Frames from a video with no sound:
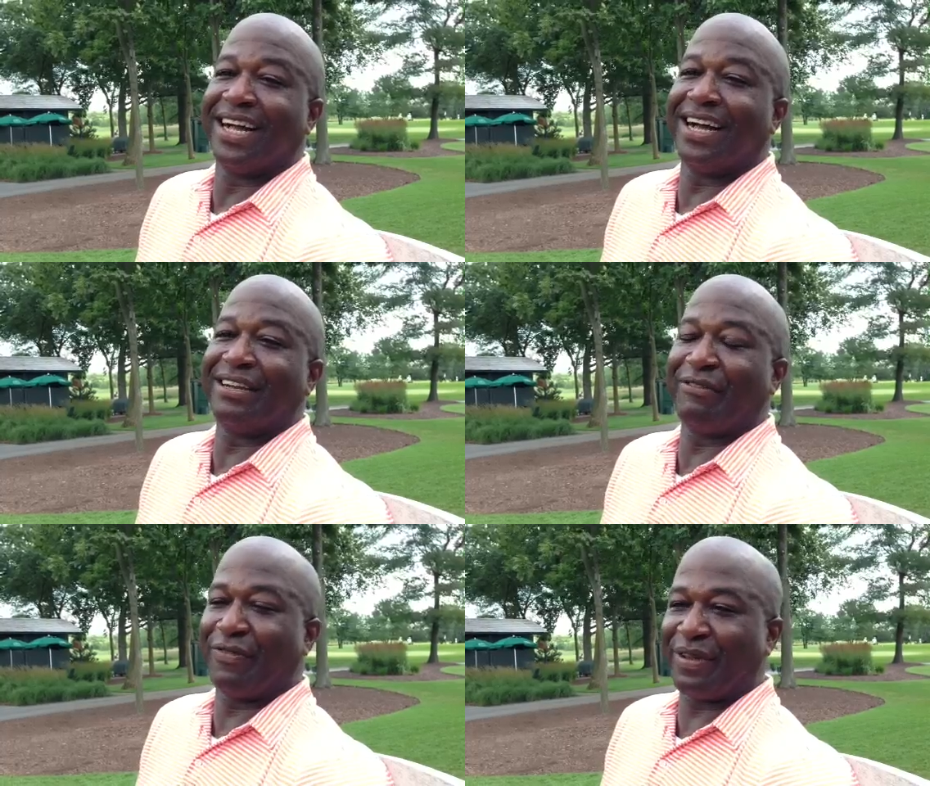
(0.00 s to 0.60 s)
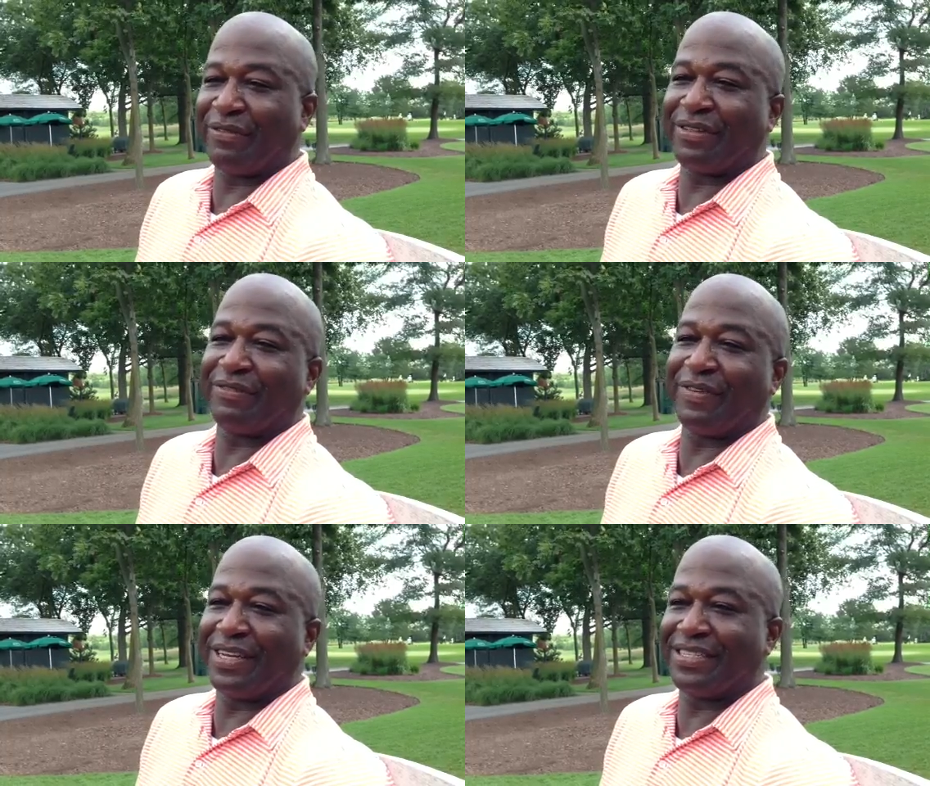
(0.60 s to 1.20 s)
Uh, the, the, the,
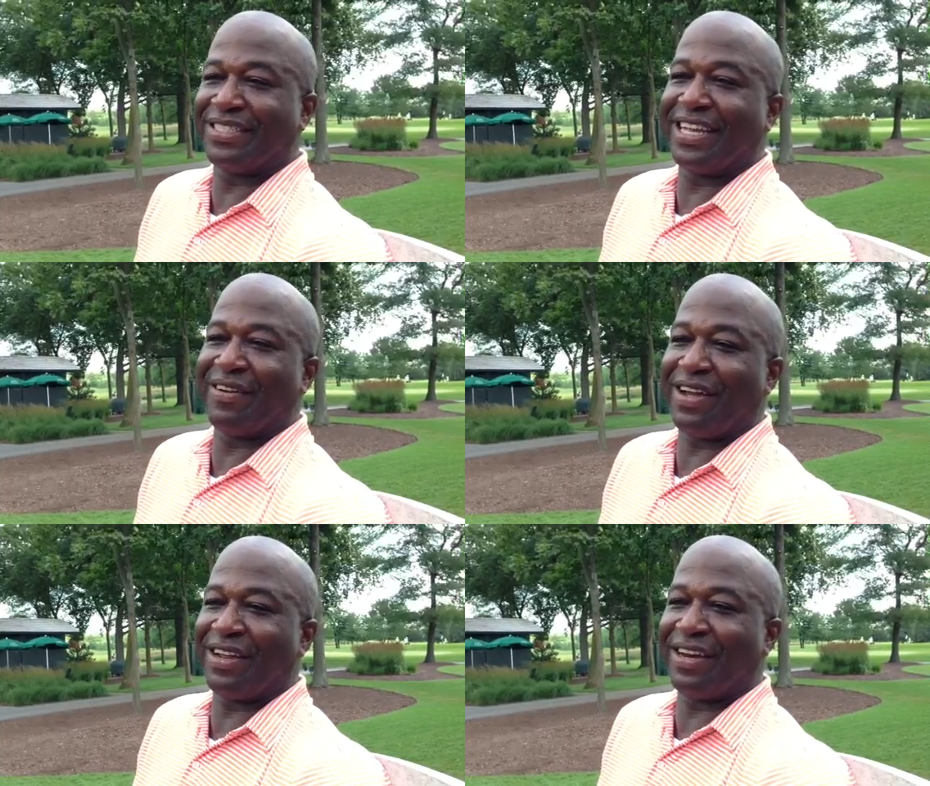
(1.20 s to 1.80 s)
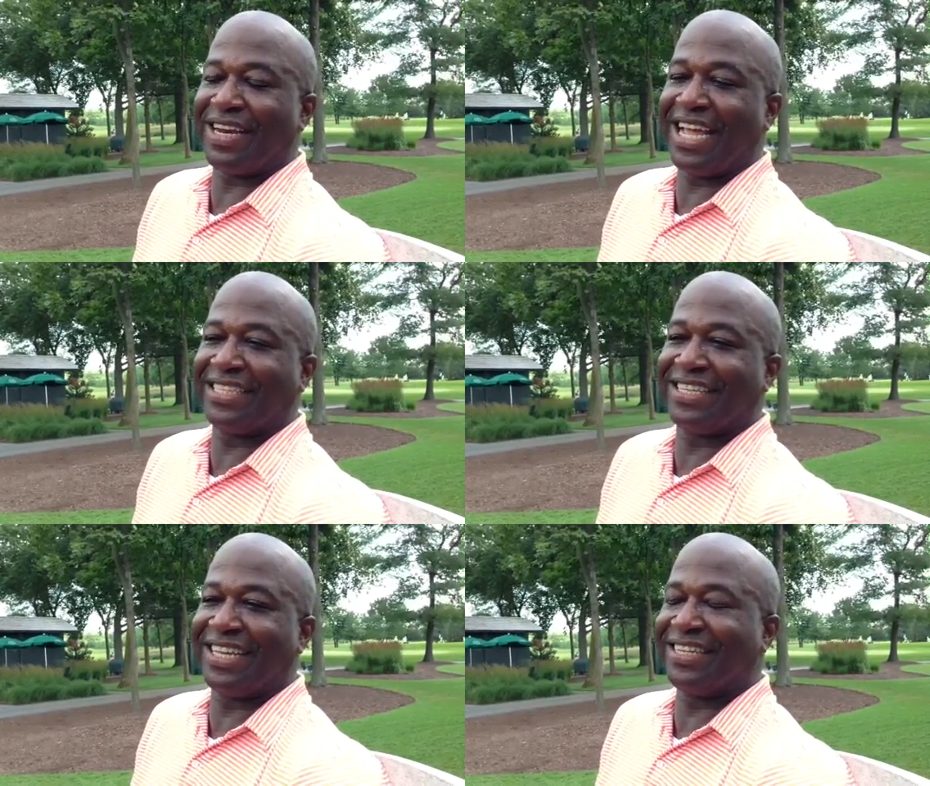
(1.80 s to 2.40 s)
finish there on, on
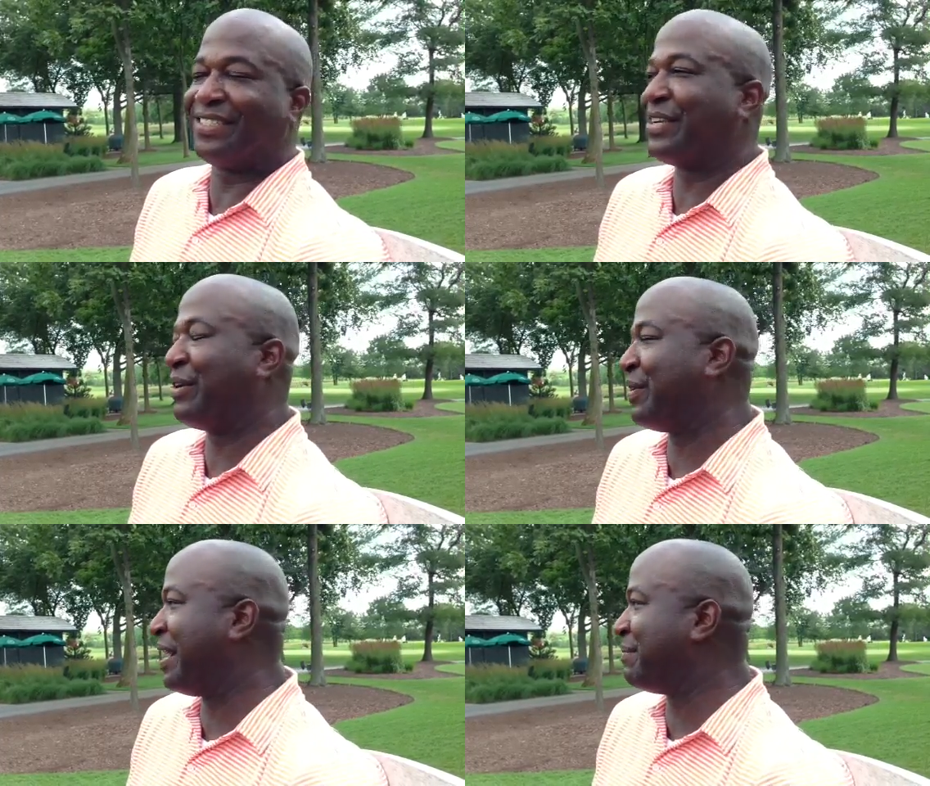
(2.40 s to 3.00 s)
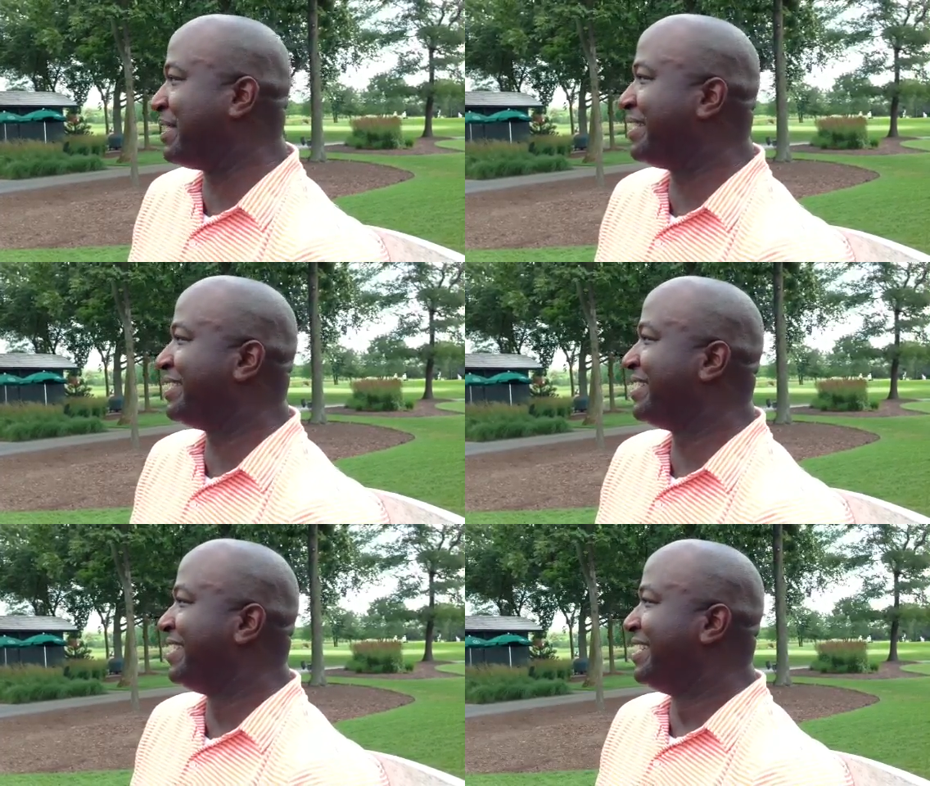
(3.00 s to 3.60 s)
18, so I
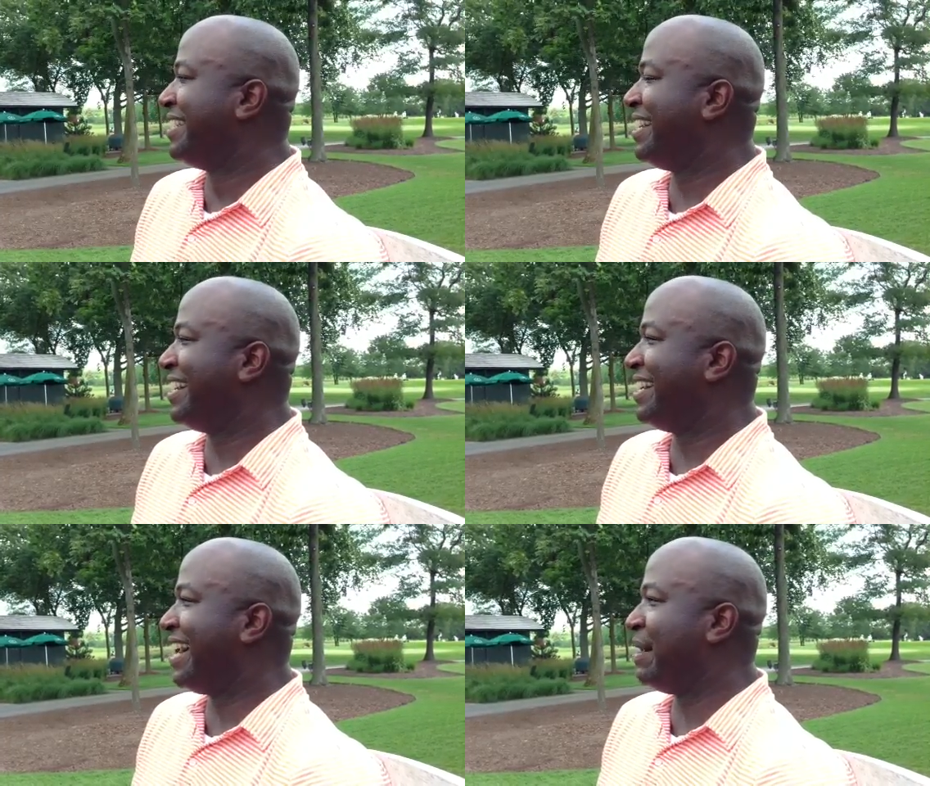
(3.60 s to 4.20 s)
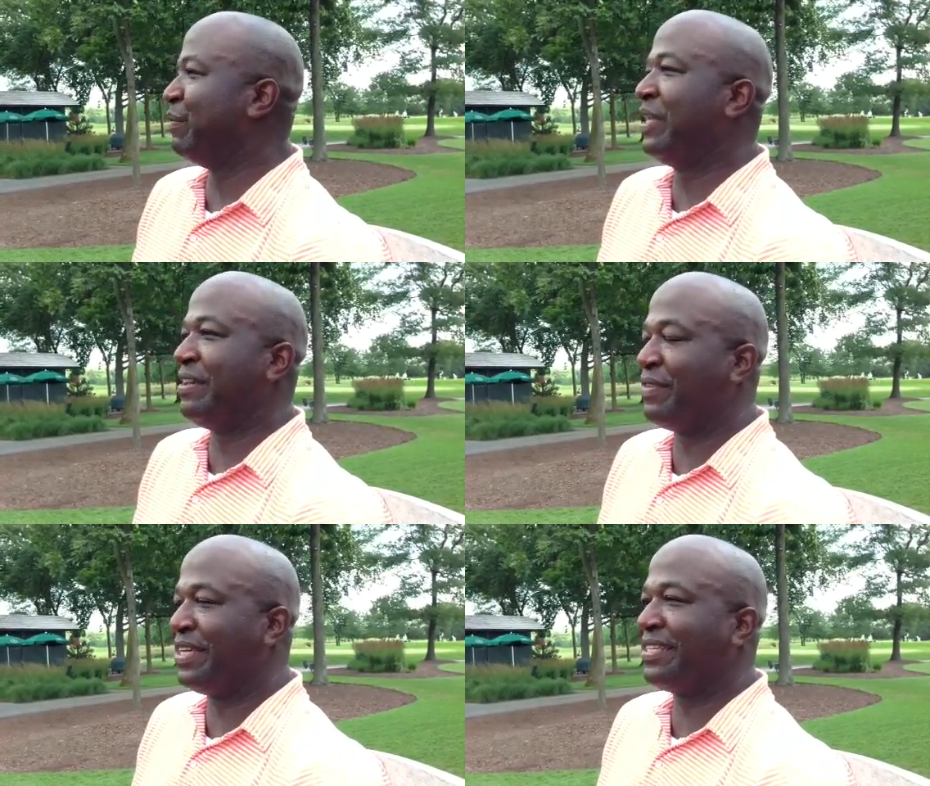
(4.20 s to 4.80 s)
mean, uh, I'm
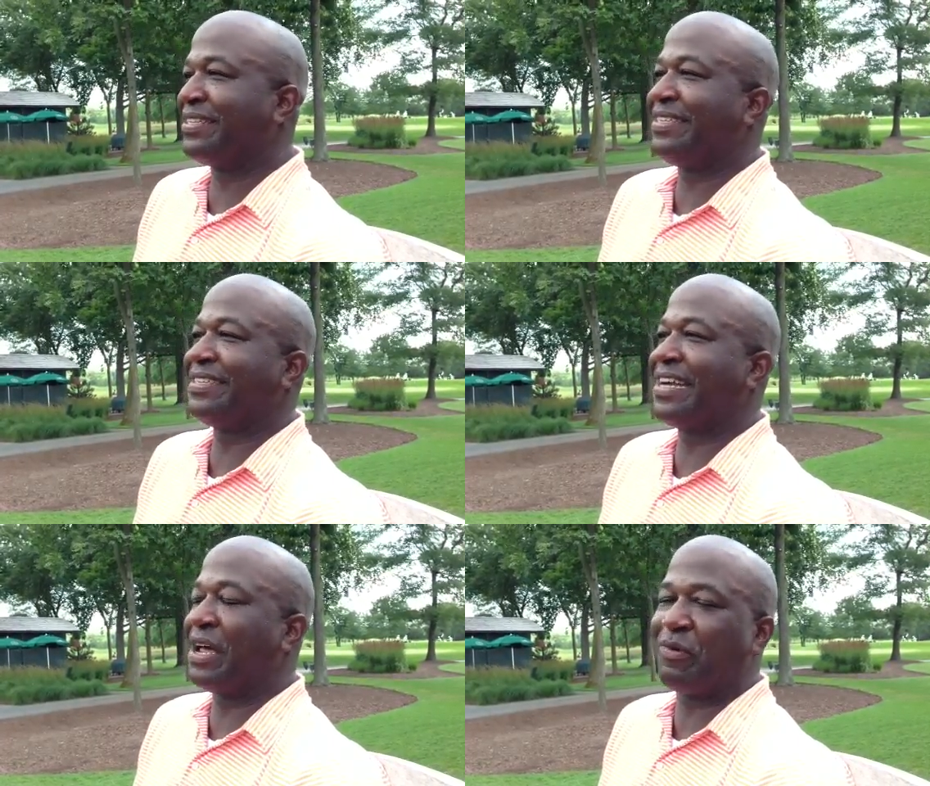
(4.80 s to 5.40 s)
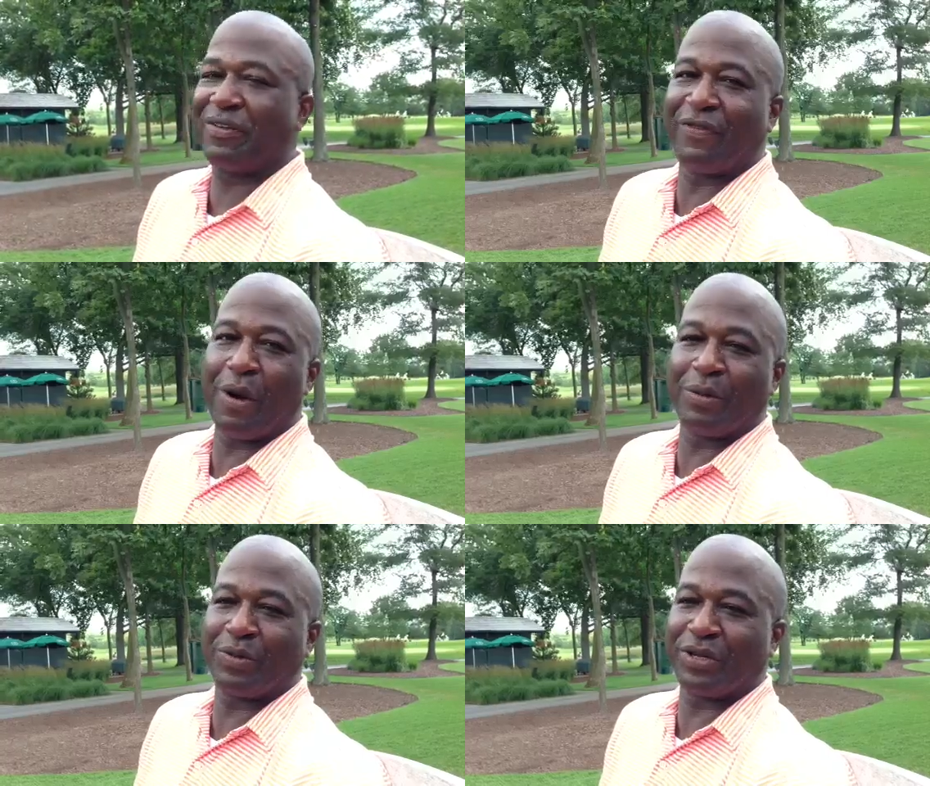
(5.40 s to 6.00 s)
leaving Conway
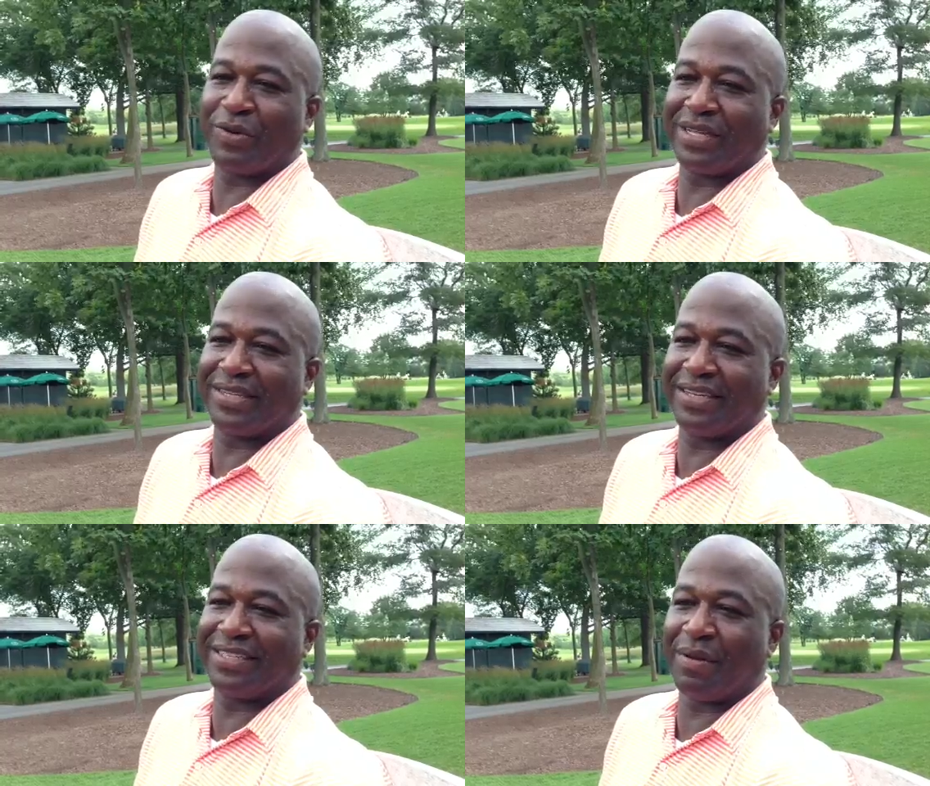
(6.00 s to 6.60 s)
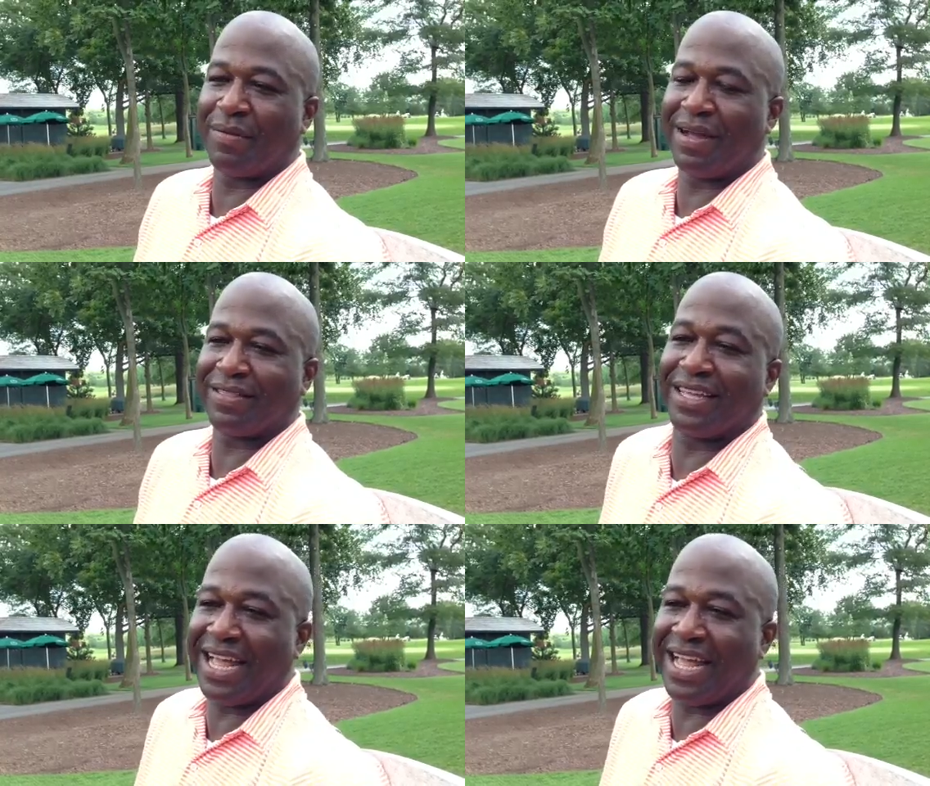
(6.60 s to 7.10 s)
Farms with a great taste in my mouth.